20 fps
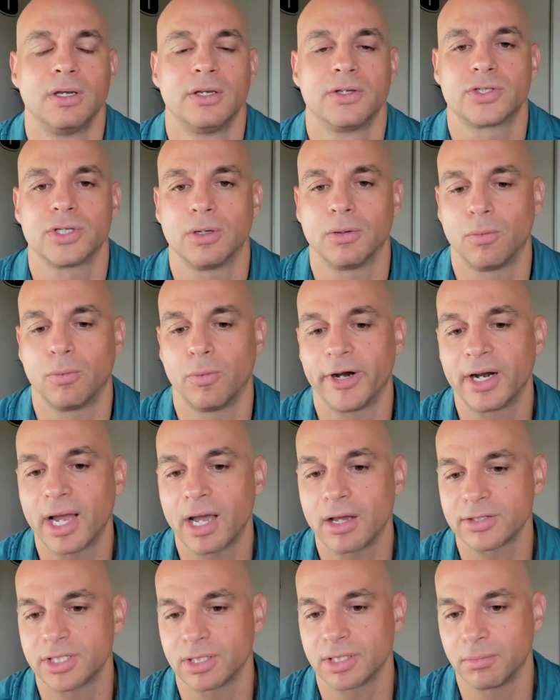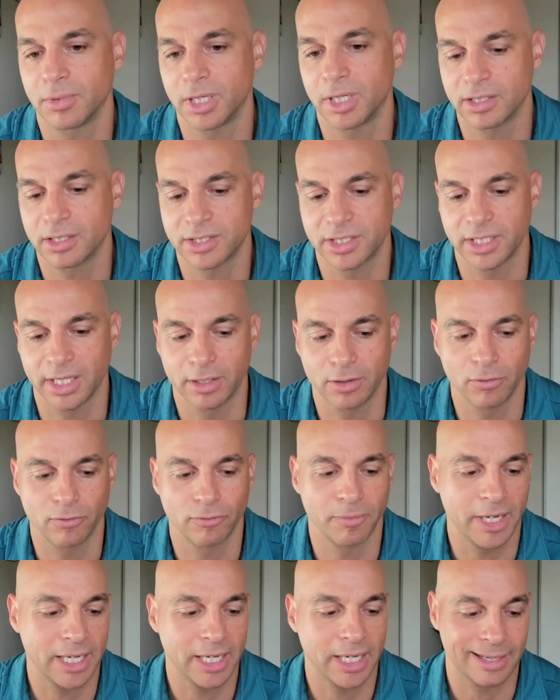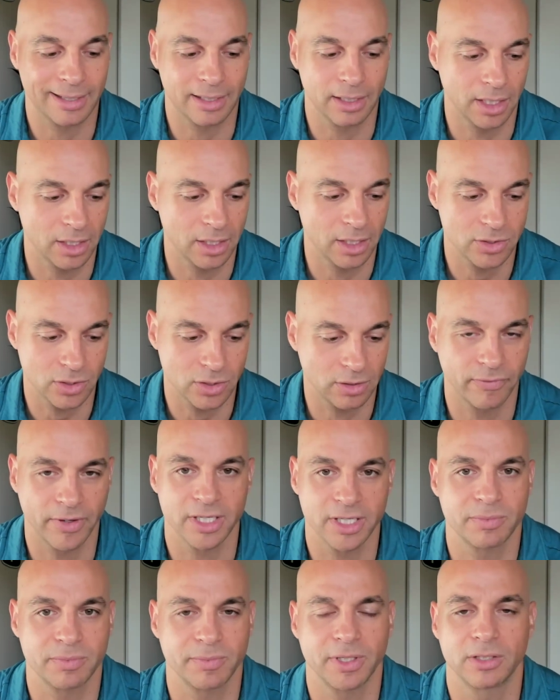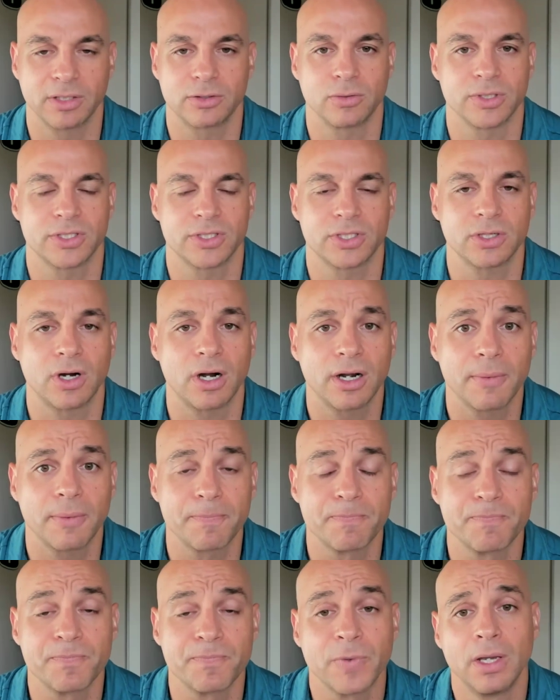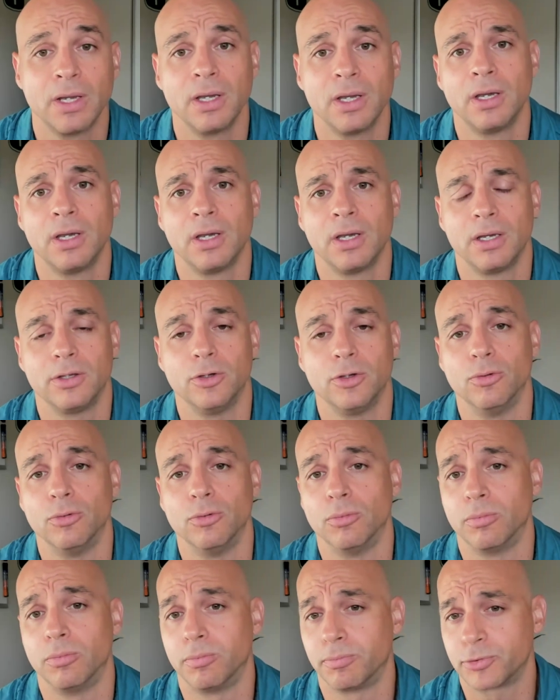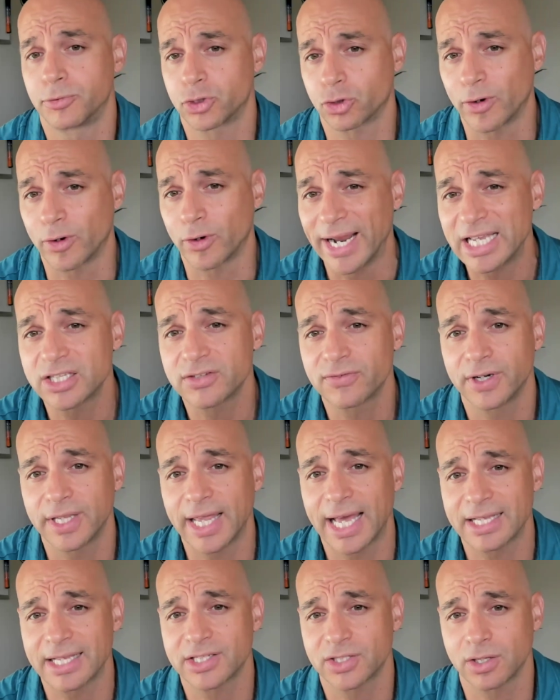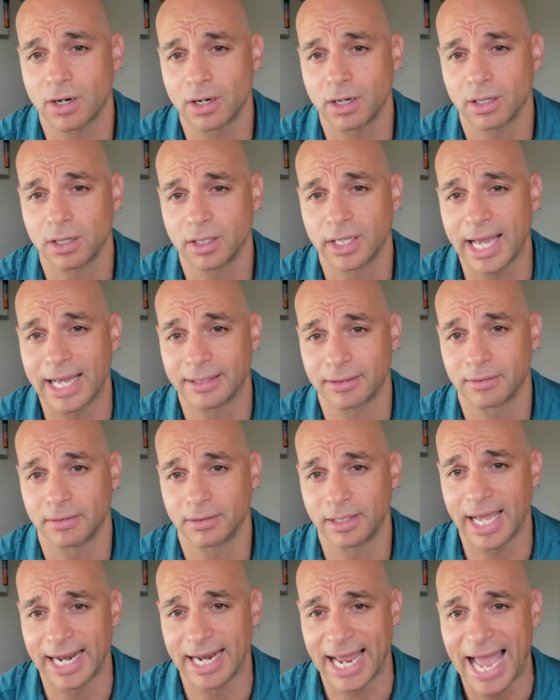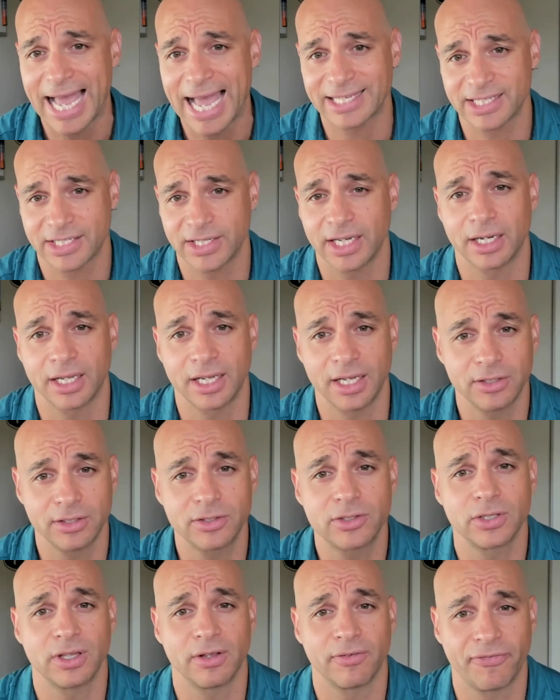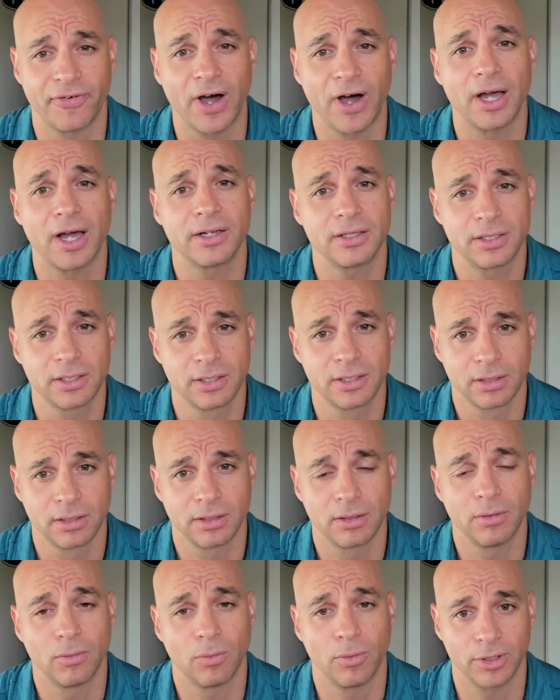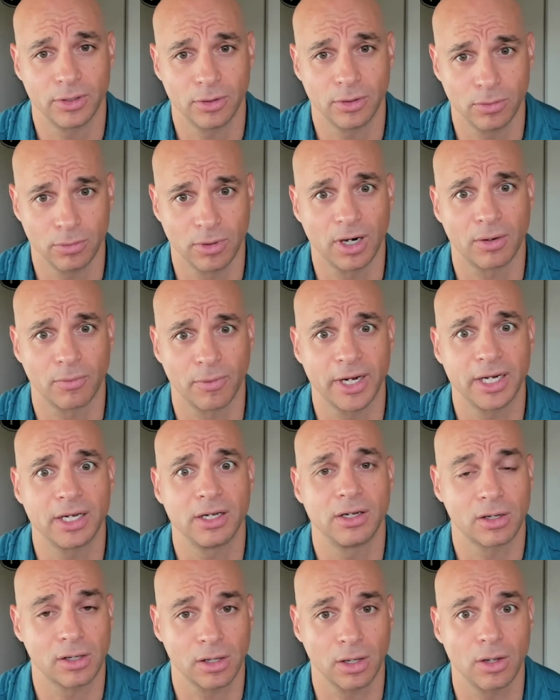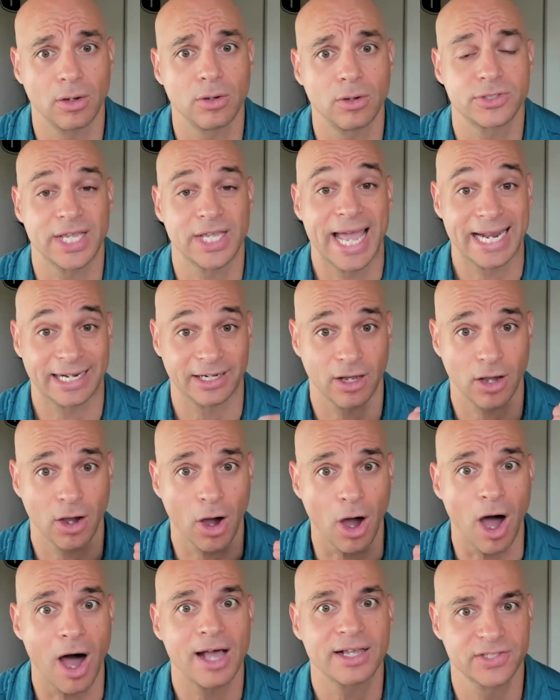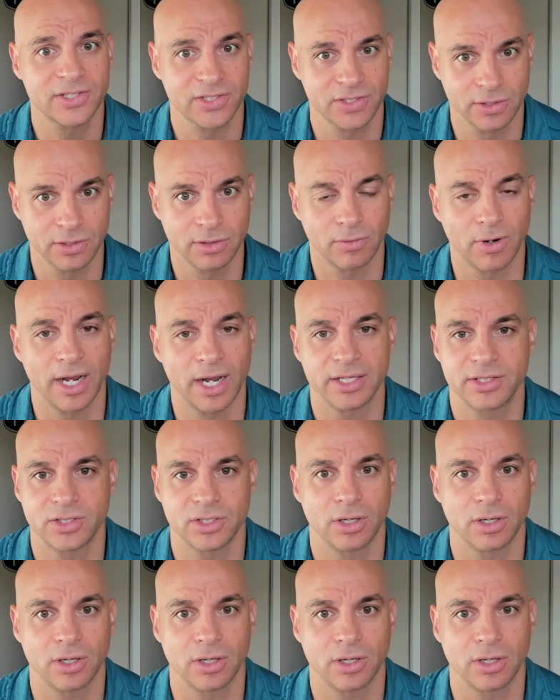So warehousing means that you've made like an angel investment into a startup, you transfer that asset into the fund when you are ready to close at cost, right?